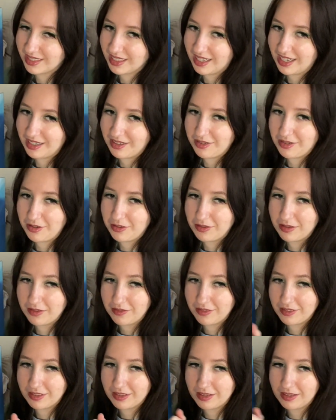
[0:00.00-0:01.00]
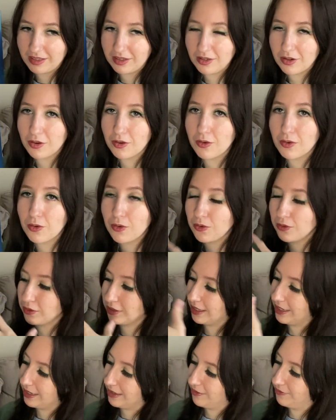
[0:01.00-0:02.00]
I don't know, the whole
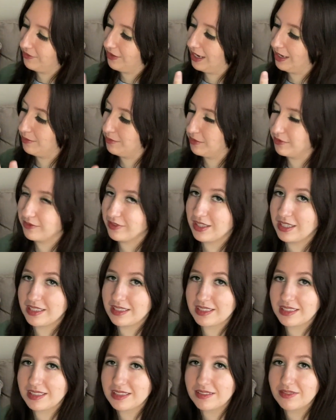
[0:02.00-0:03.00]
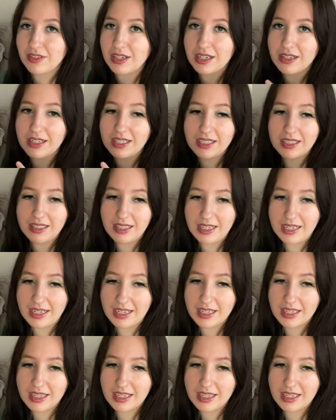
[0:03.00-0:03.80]
vibe of this is very